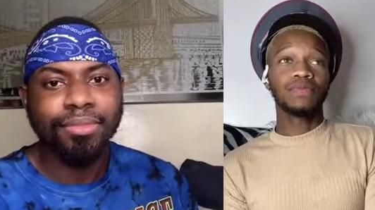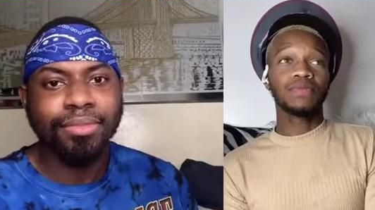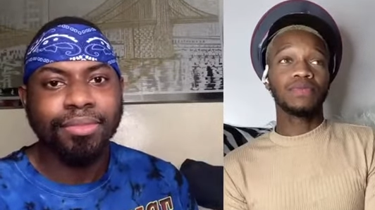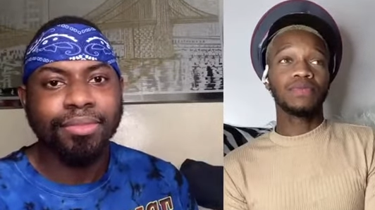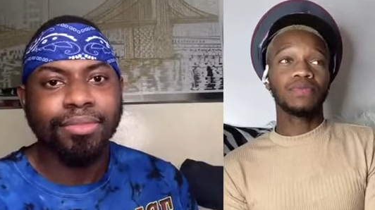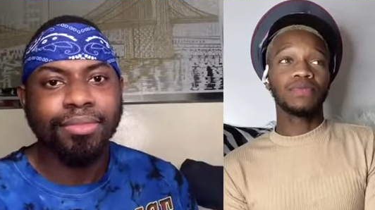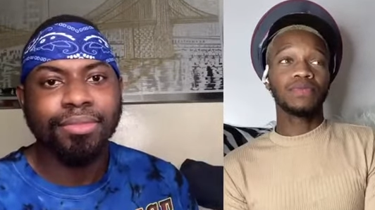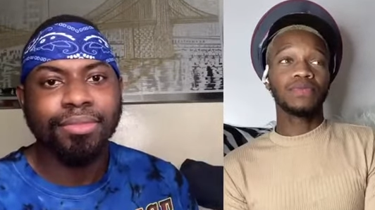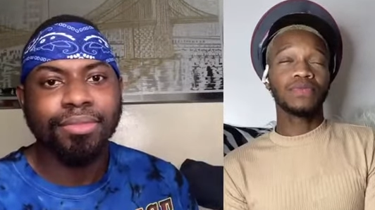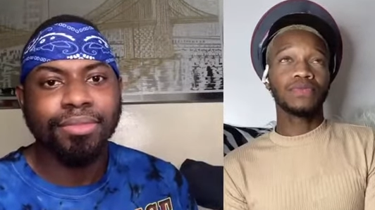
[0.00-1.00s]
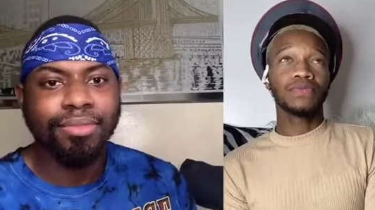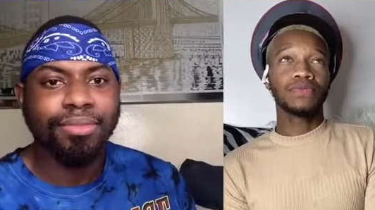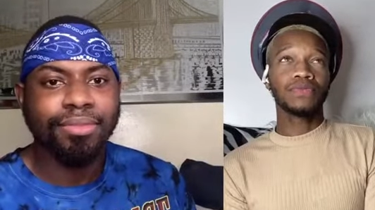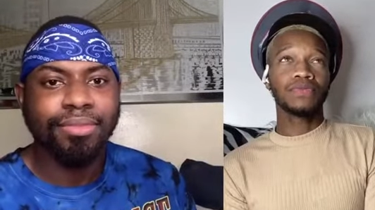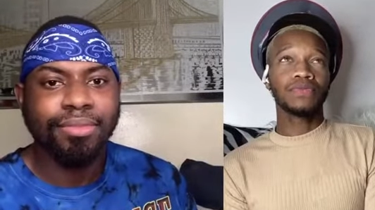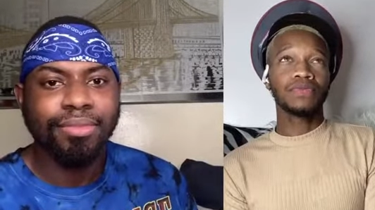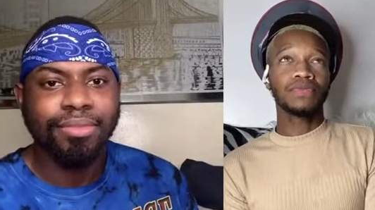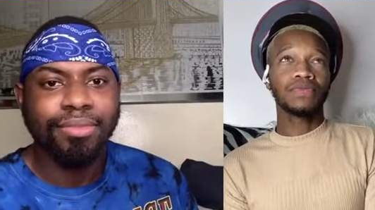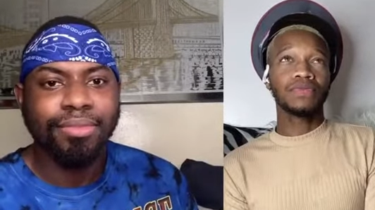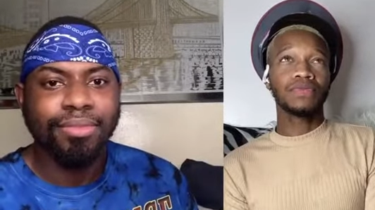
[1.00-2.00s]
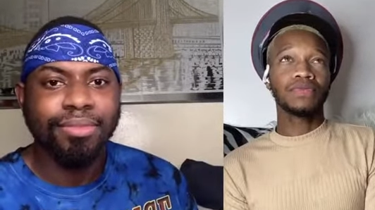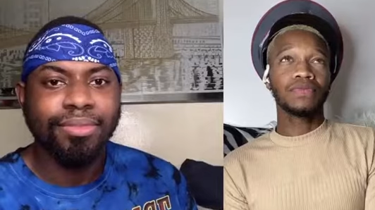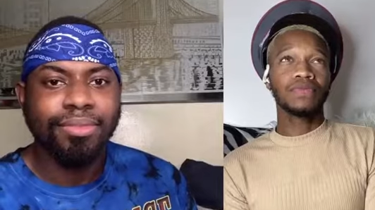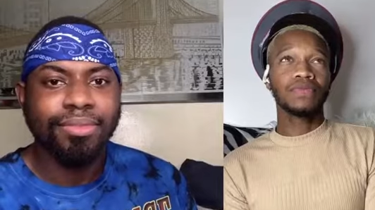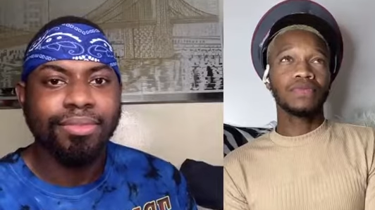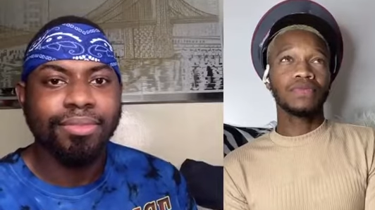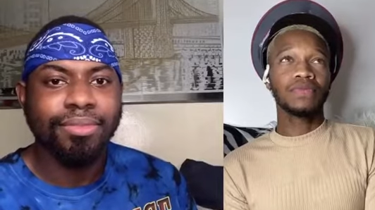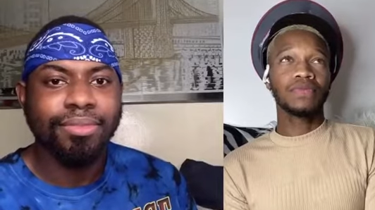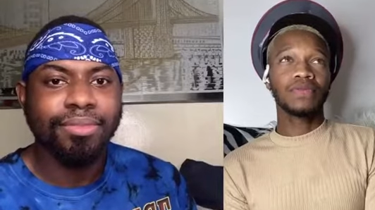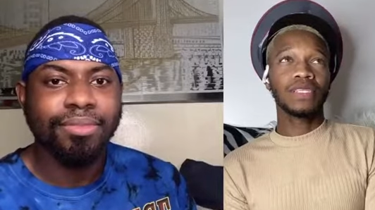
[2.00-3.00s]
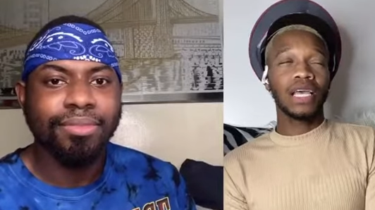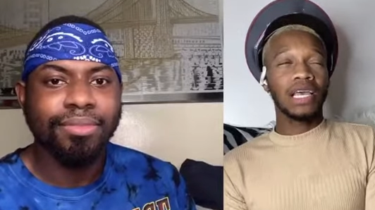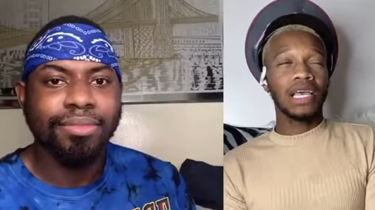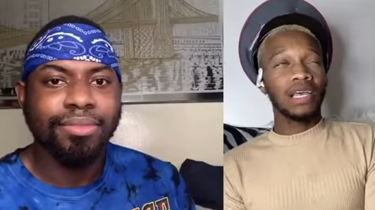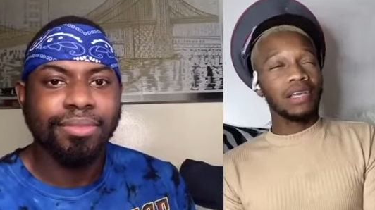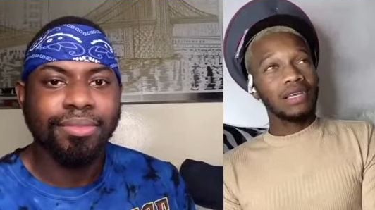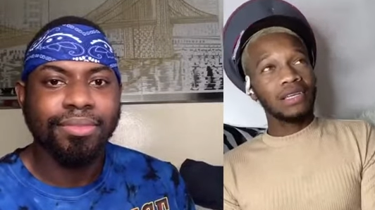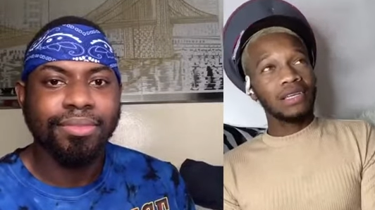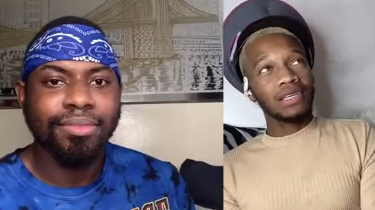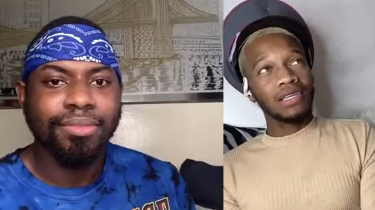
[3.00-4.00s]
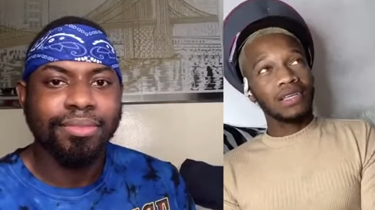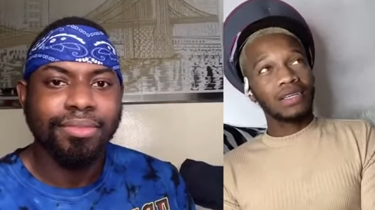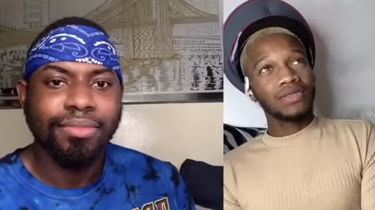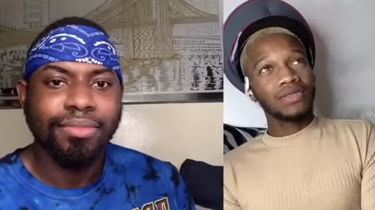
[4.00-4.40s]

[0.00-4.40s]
(no one is talking)